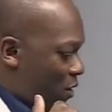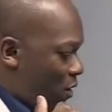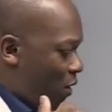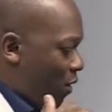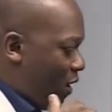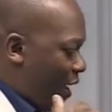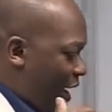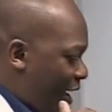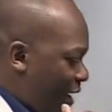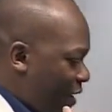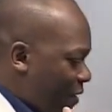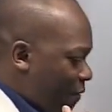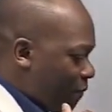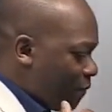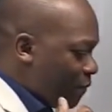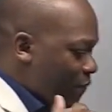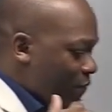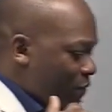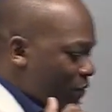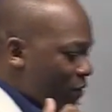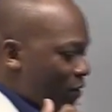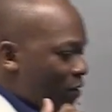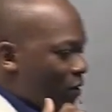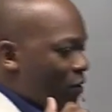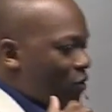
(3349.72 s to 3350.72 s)
okay?
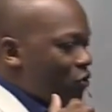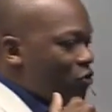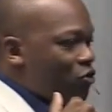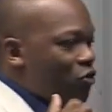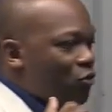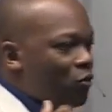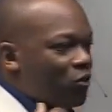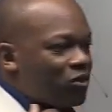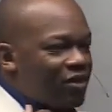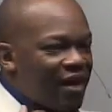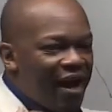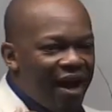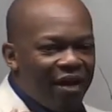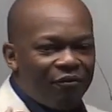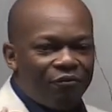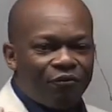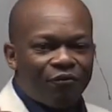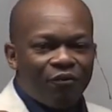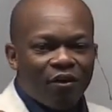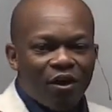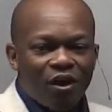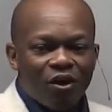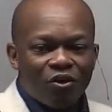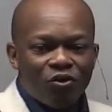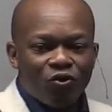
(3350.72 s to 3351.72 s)
You would
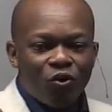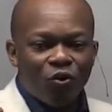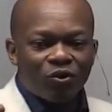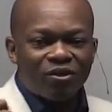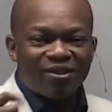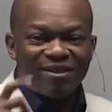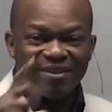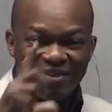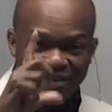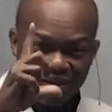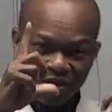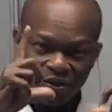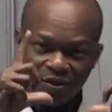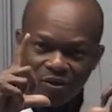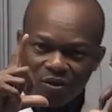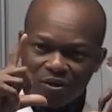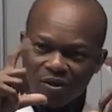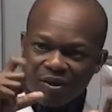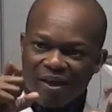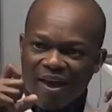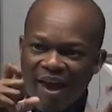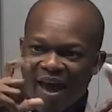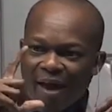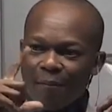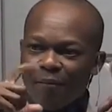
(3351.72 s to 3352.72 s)
have your
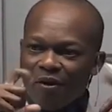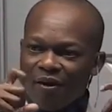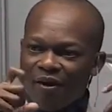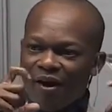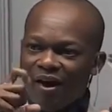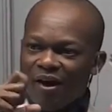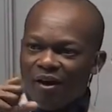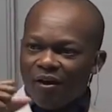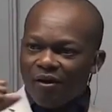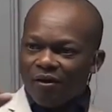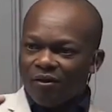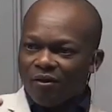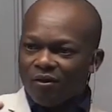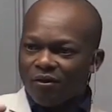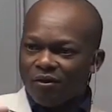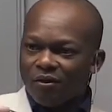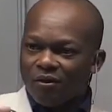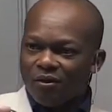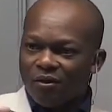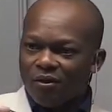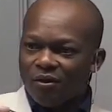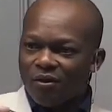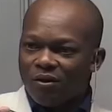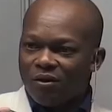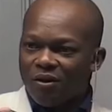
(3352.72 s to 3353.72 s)
still camera,
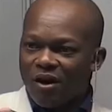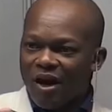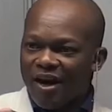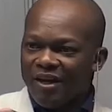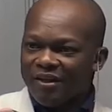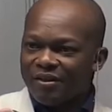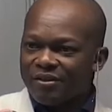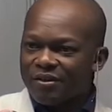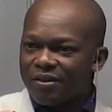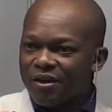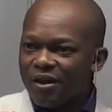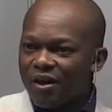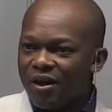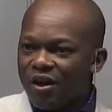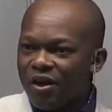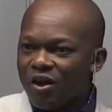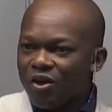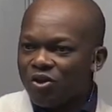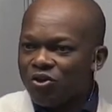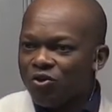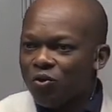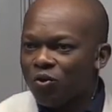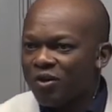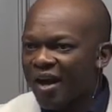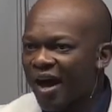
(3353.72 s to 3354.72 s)
right?
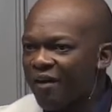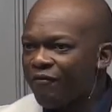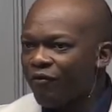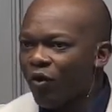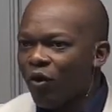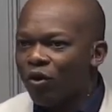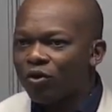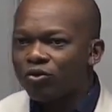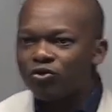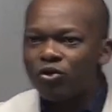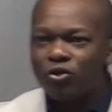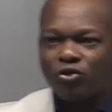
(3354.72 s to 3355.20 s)
You would have all